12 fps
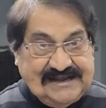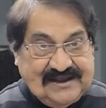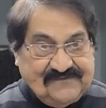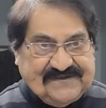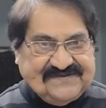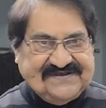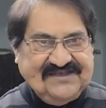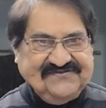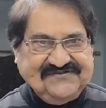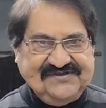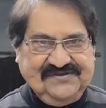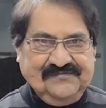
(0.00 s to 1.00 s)

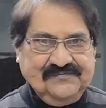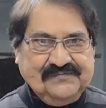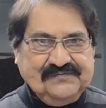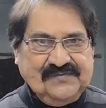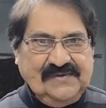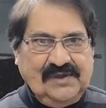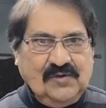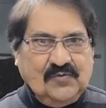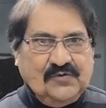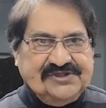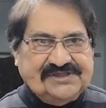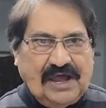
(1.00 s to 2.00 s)
Inefficiency.
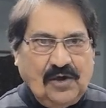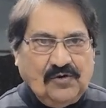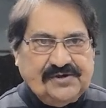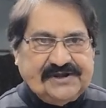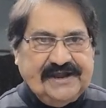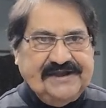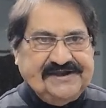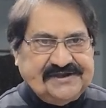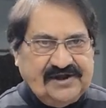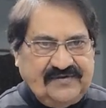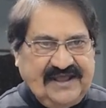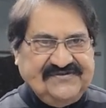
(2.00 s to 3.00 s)
Without
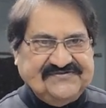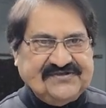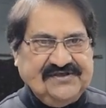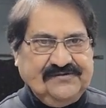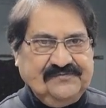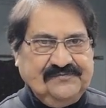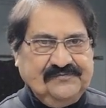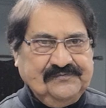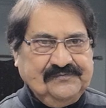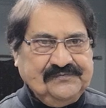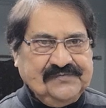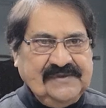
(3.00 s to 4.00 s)
intervention,
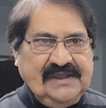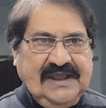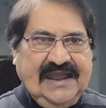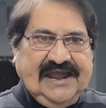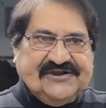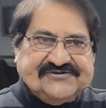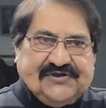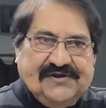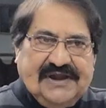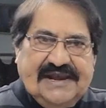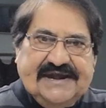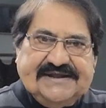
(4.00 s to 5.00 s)

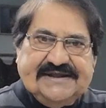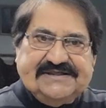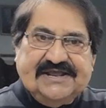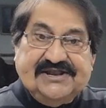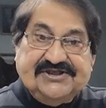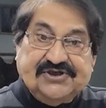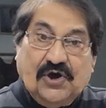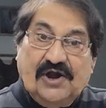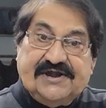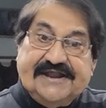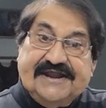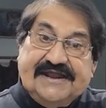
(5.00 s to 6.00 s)
externalities
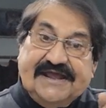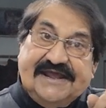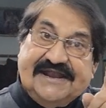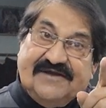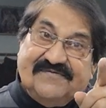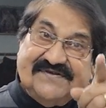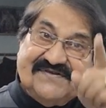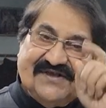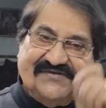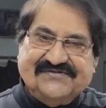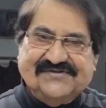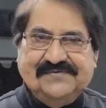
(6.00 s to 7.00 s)
result in
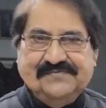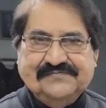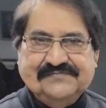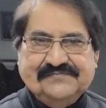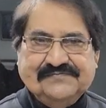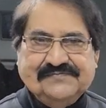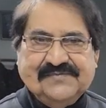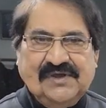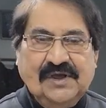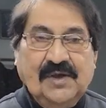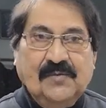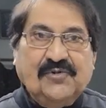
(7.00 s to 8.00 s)
inefficiency.
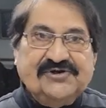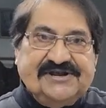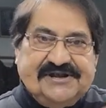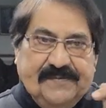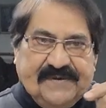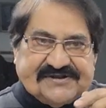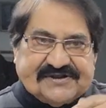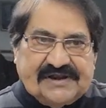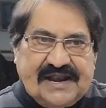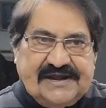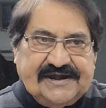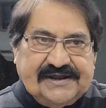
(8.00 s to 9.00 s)
Positive
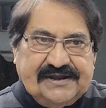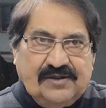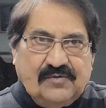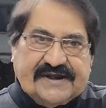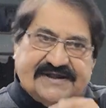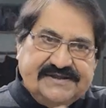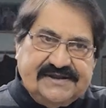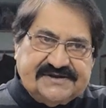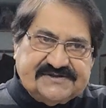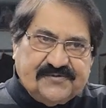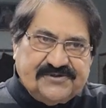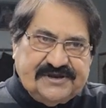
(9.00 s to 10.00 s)
externality. What is
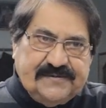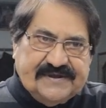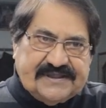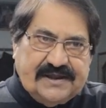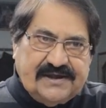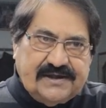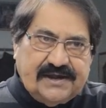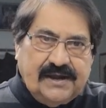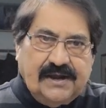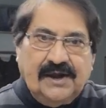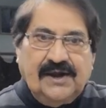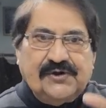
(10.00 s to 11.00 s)
its positive externality?